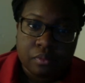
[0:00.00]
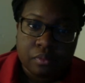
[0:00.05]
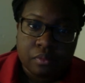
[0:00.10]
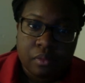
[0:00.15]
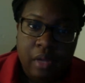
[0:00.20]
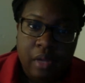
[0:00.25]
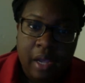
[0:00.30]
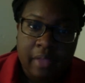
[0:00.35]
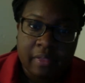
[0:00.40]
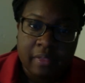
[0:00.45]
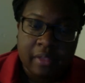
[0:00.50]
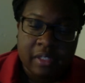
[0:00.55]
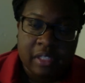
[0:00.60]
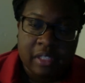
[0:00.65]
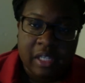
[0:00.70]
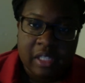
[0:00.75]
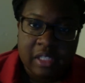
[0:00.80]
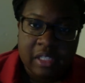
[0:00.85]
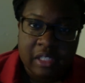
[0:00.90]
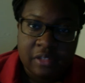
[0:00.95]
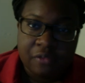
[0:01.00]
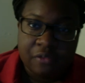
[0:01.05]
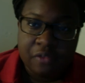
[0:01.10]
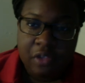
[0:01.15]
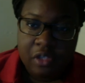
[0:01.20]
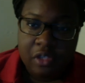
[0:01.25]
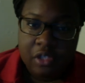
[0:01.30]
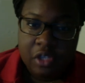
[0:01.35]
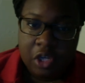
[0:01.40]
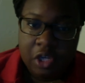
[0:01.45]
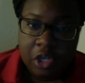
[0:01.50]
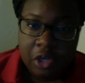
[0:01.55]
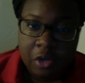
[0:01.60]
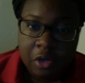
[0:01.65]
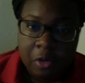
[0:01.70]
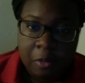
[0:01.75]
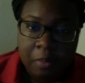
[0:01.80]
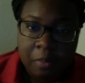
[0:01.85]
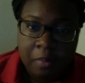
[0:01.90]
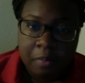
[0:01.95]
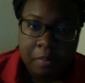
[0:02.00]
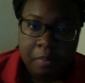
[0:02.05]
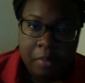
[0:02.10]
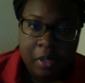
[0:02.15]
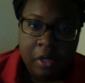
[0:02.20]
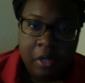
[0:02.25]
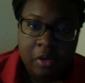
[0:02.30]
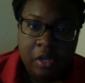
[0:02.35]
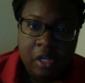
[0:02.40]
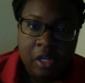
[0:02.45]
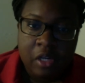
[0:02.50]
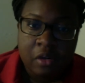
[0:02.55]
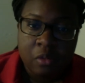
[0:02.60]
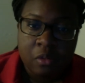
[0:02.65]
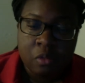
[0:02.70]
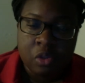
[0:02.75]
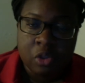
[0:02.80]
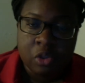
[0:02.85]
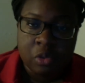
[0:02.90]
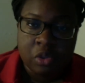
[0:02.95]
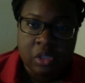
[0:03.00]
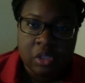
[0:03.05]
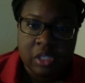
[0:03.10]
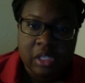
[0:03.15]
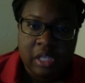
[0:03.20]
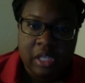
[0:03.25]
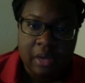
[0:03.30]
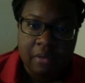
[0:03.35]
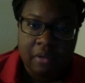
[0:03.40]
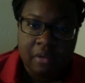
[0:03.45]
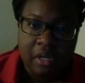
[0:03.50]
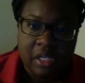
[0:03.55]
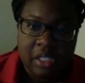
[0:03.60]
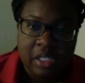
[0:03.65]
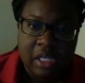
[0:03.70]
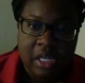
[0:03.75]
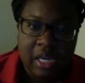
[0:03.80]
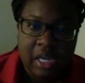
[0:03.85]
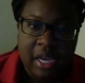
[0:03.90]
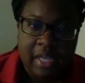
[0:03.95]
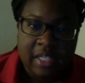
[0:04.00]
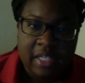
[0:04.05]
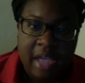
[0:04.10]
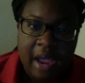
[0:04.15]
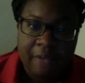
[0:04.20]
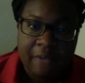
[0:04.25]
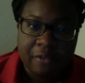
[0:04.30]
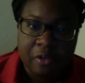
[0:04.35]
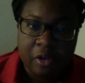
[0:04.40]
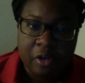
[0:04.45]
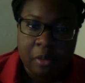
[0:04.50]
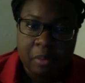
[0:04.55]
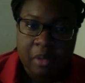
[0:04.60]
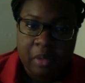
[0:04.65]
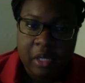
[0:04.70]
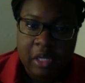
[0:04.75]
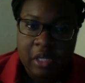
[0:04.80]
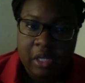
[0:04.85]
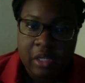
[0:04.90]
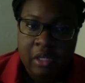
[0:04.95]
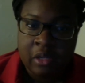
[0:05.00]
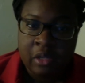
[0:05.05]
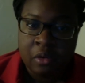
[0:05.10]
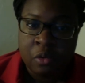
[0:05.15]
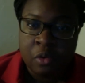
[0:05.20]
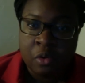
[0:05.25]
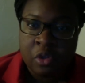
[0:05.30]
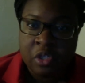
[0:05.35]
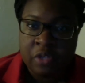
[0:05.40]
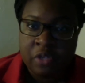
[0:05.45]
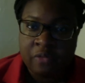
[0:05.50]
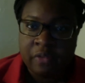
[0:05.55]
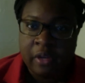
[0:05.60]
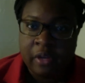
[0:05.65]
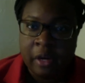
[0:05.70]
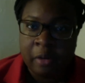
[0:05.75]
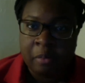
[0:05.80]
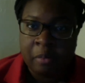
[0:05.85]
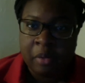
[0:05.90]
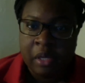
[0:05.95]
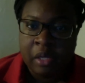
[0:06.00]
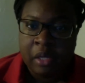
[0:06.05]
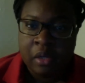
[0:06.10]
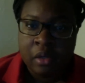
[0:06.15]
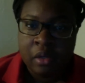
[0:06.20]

at the test of cure period, which was the 7 to 10 days after completing the course of therapy.